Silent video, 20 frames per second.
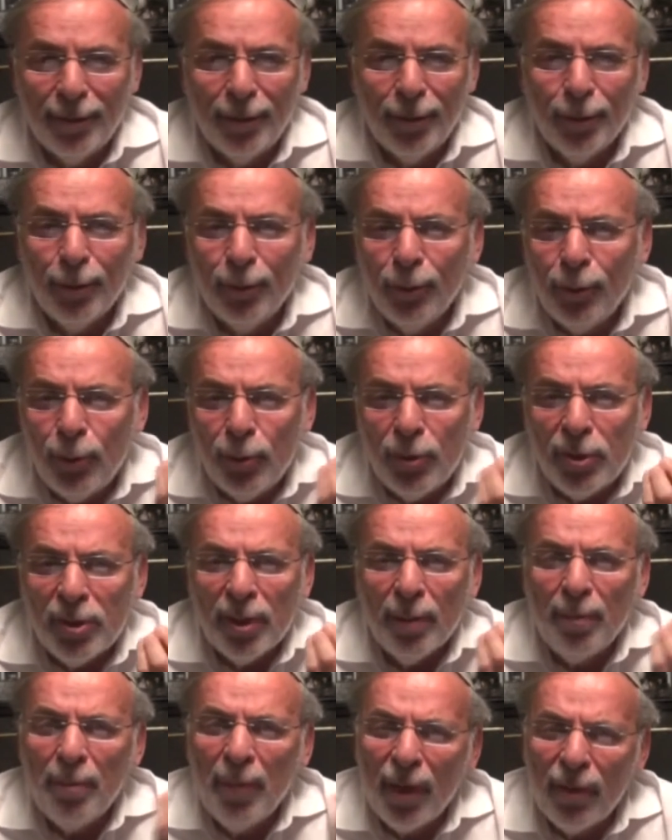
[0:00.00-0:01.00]
to
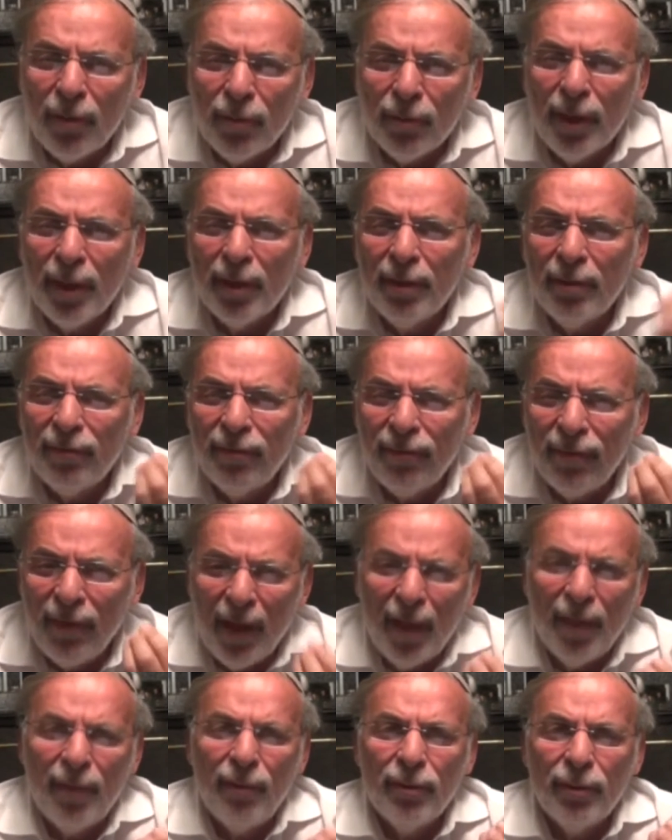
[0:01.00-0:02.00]
lose a mother and a
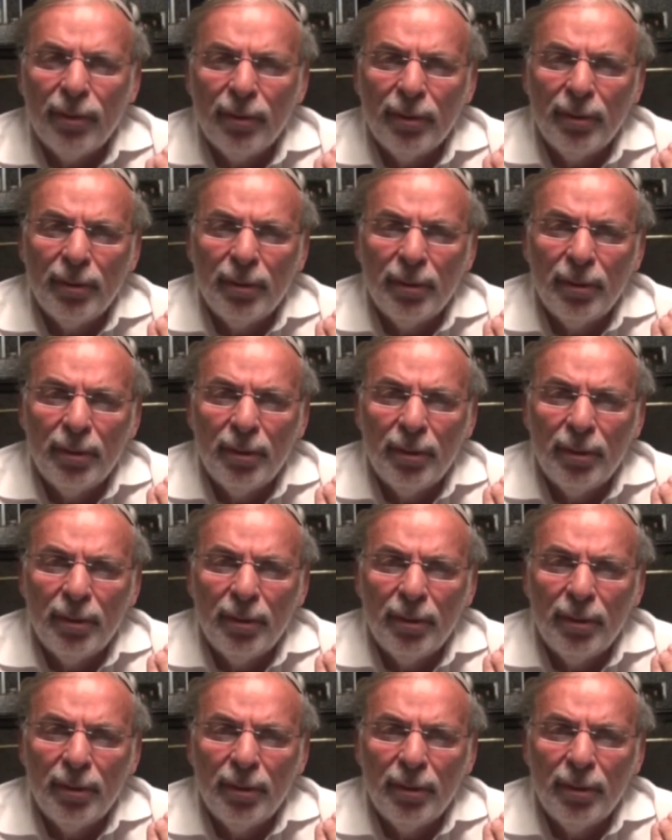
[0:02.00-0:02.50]
father